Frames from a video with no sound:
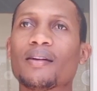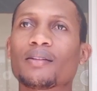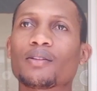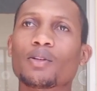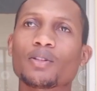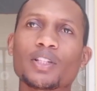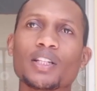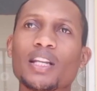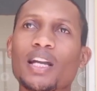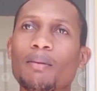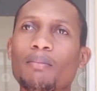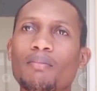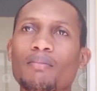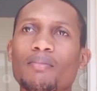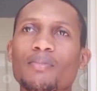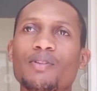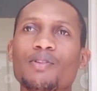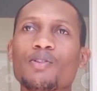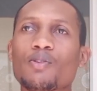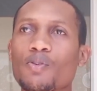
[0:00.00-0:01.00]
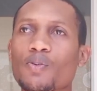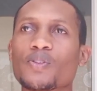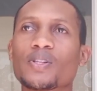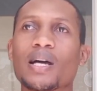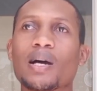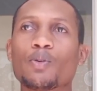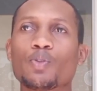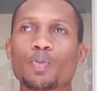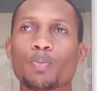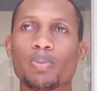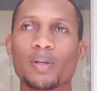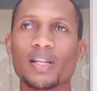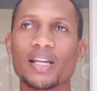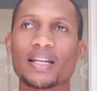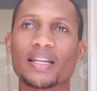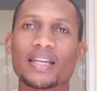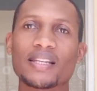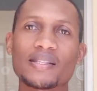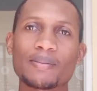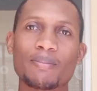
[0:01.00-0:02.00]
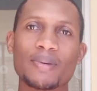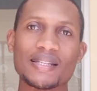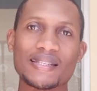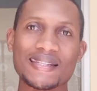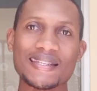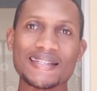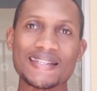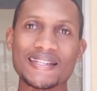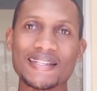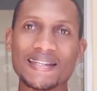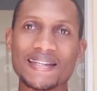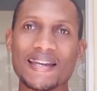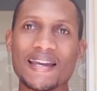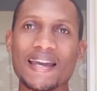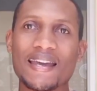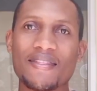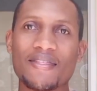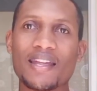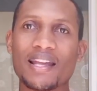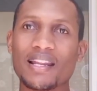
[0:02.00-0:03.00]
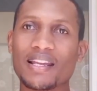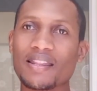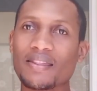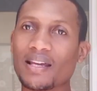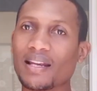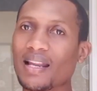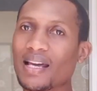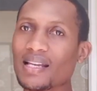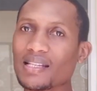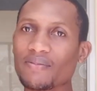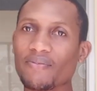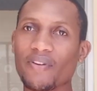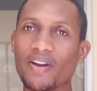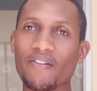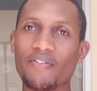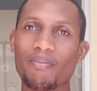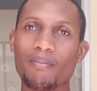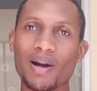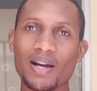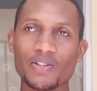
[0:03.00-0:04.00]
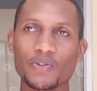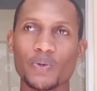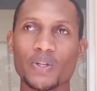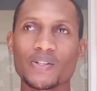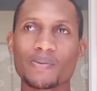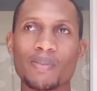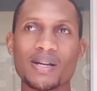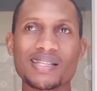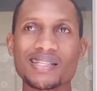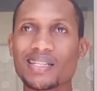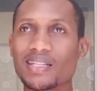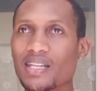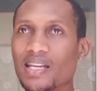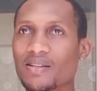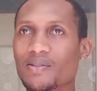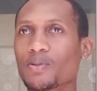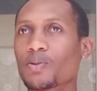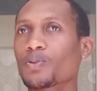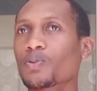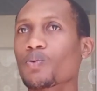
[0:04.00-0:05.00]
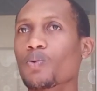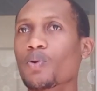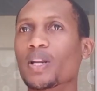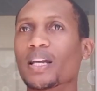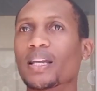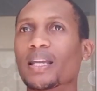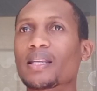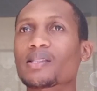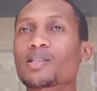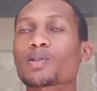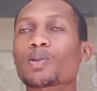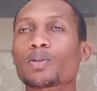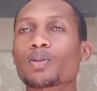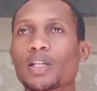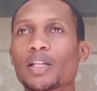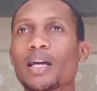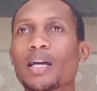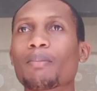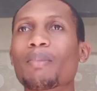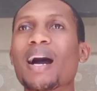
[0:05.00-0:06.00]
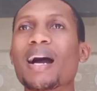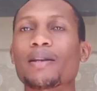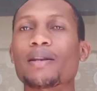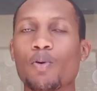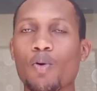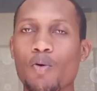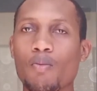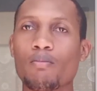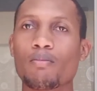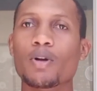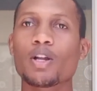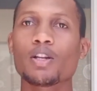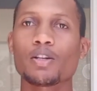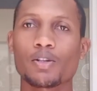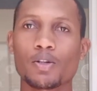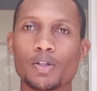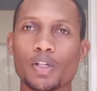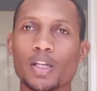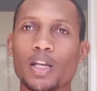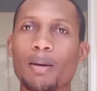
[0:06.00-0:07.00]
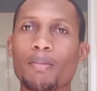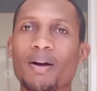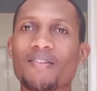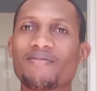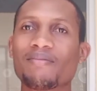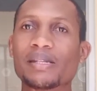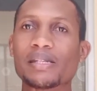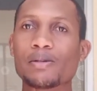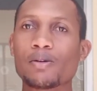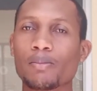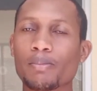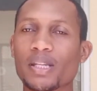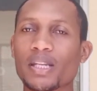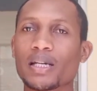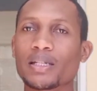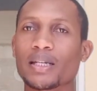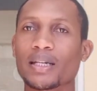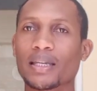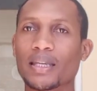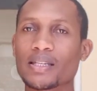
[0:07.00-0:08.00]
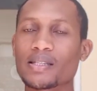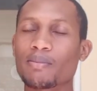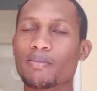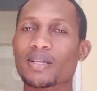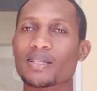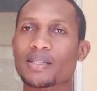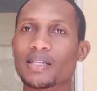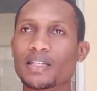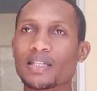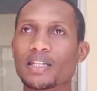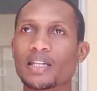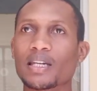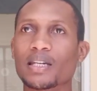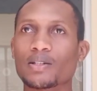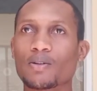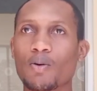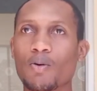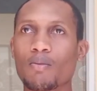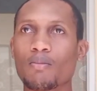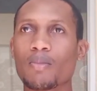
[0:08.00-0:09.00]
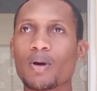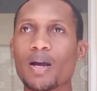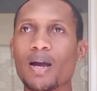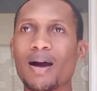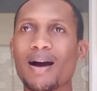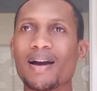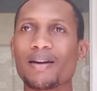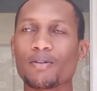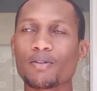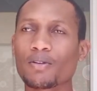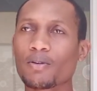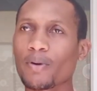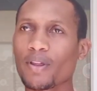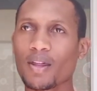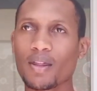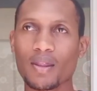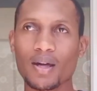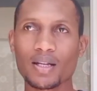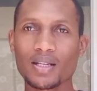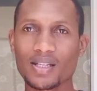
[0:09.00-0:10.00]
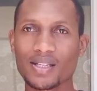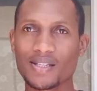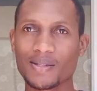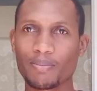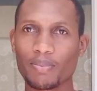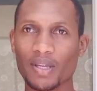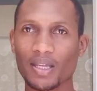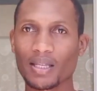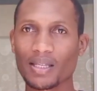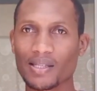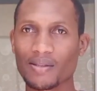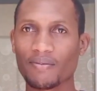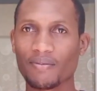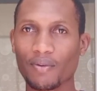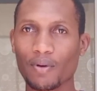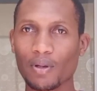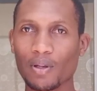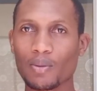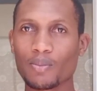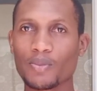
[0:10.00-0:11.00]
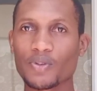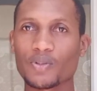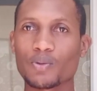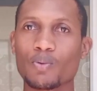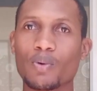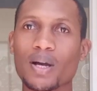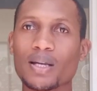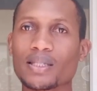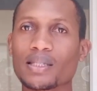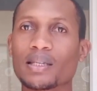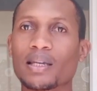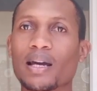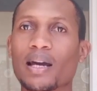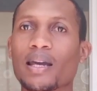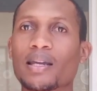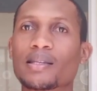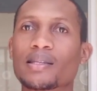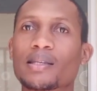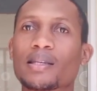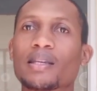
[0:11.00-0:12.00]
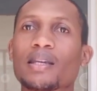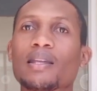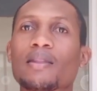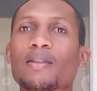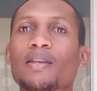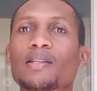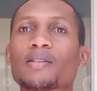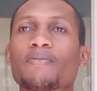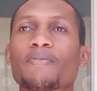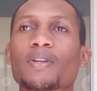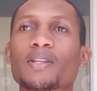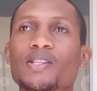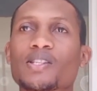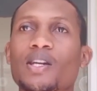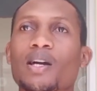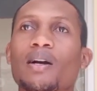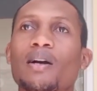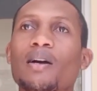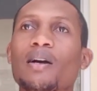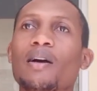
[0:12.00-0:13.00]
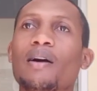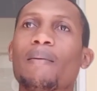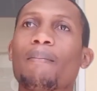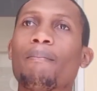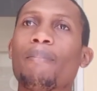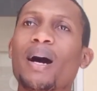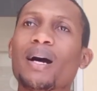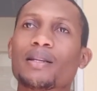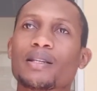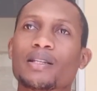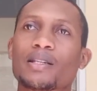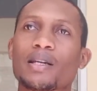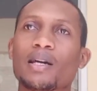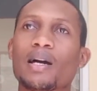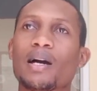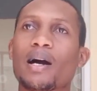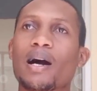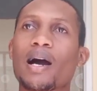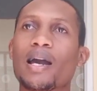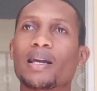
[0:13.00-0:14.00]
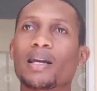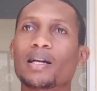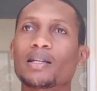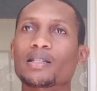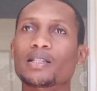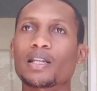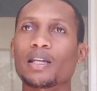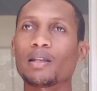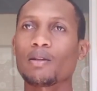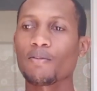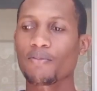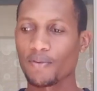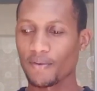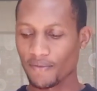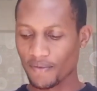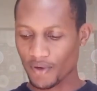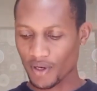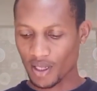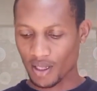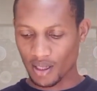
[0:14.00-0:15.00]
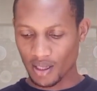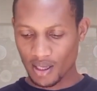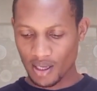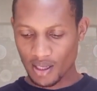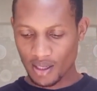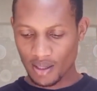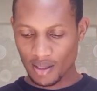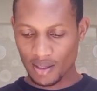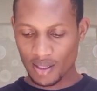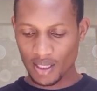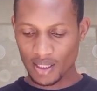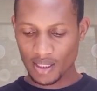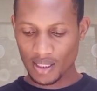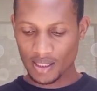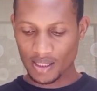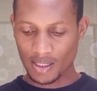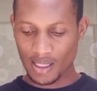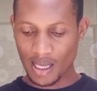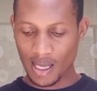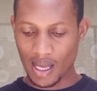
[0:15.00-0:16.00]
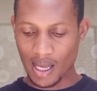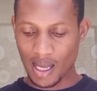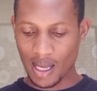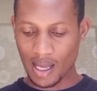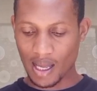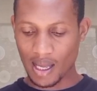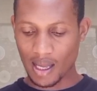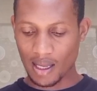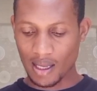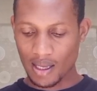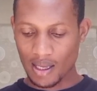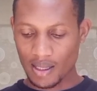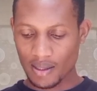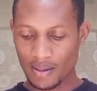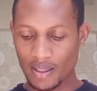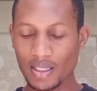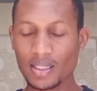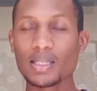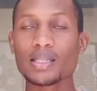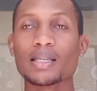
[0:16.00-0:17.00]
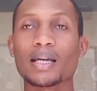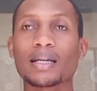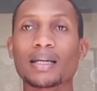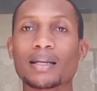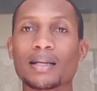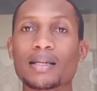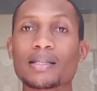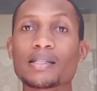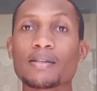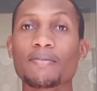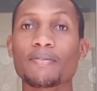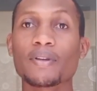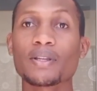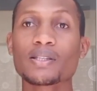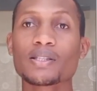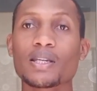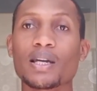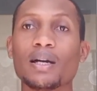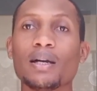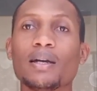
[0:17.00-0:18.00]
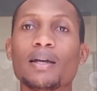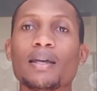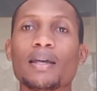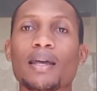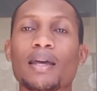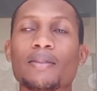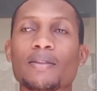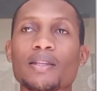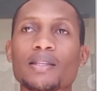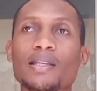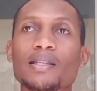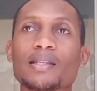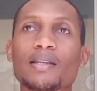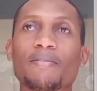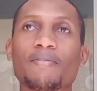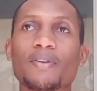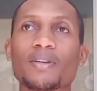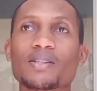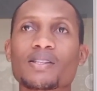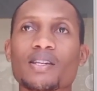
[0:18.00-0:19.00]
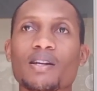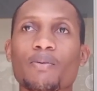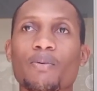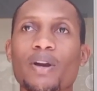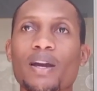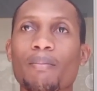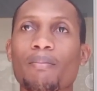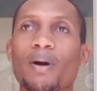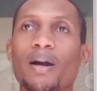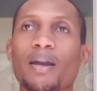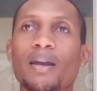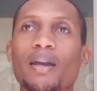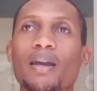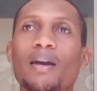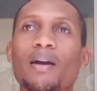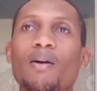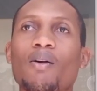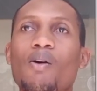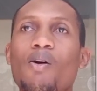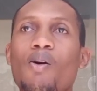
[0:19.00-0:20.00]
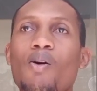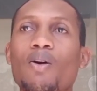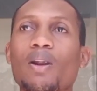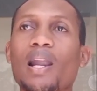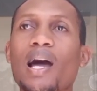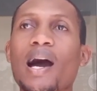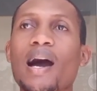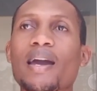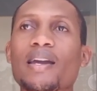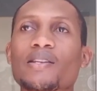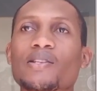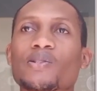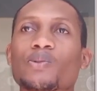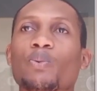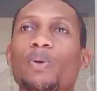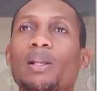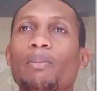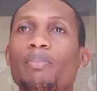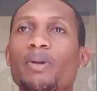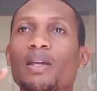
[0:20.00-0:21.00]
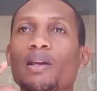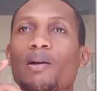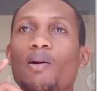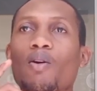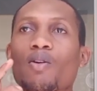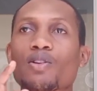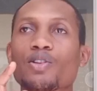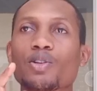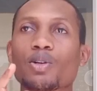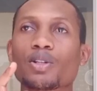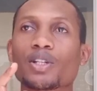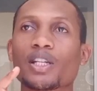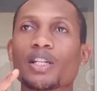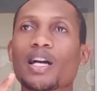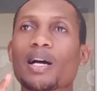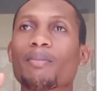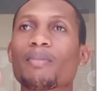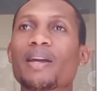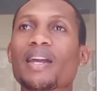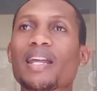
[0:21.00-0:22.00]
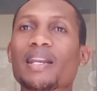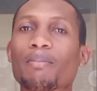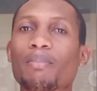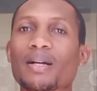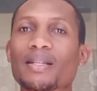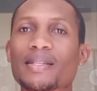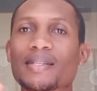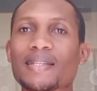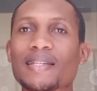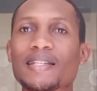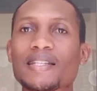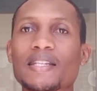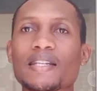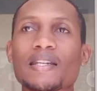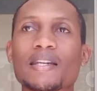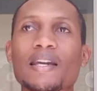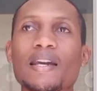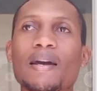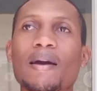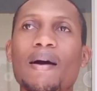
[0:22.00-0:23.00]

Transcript: Tottenham knows how to play against Mancity. In the last 5 matches, Mancity has not won against Tottenham at home. Tottenham have been dominant against Mancity at home. I don't know whether that speaks volumes to us guys in this fixture, but I can tell you for free, this is a crazy fixture, and this is a fixture whereby all eyes will be on Tottenham and Man City.